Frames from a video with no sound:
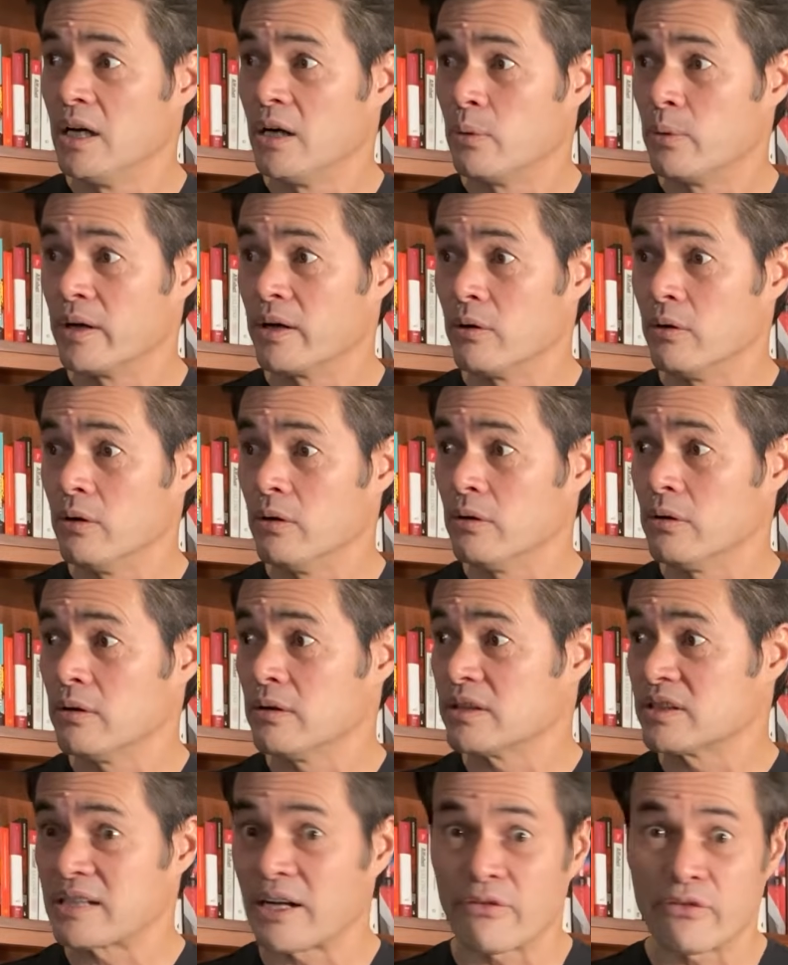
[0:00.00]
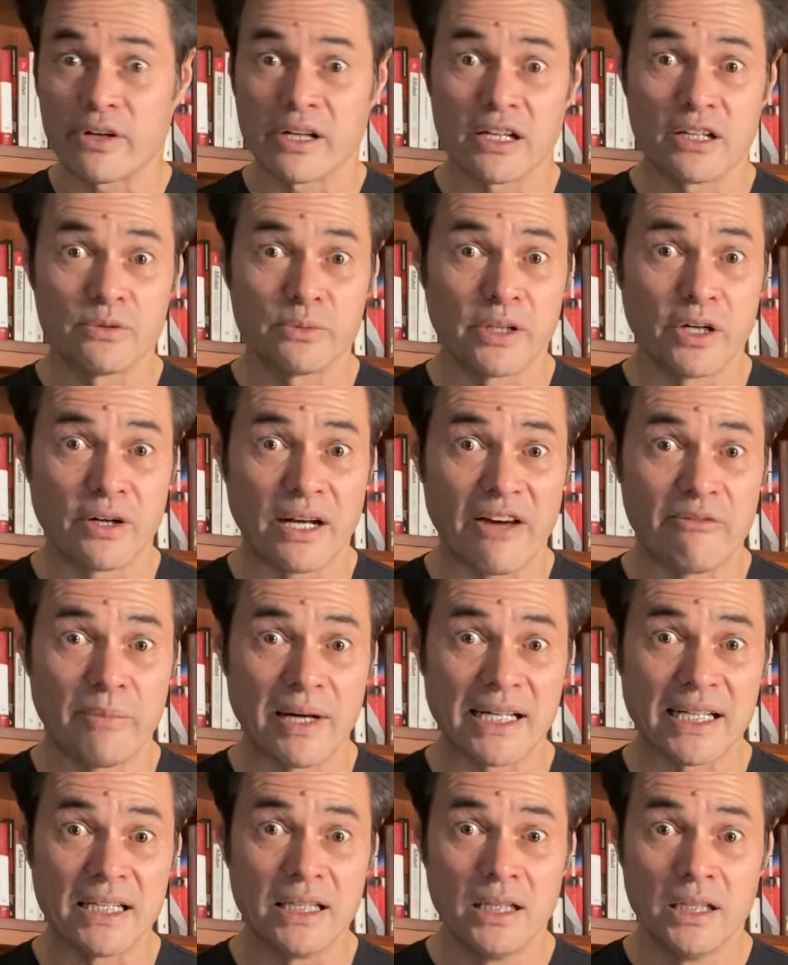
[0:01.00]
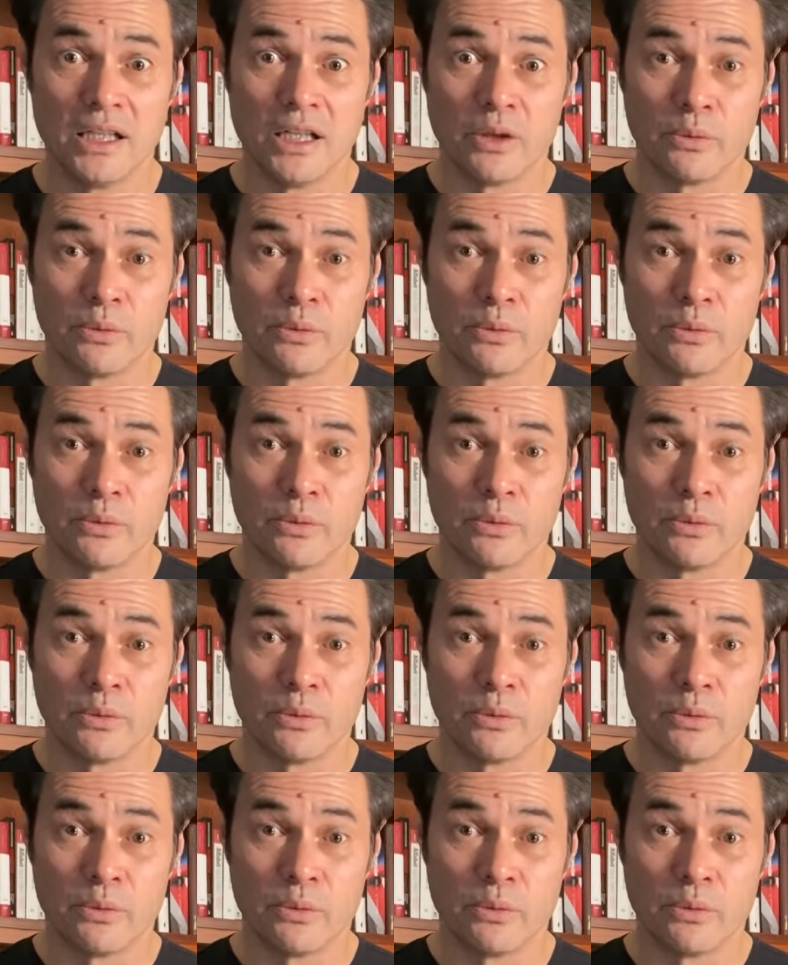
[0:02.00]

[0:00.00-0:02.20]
we're all suffering because we don't have money,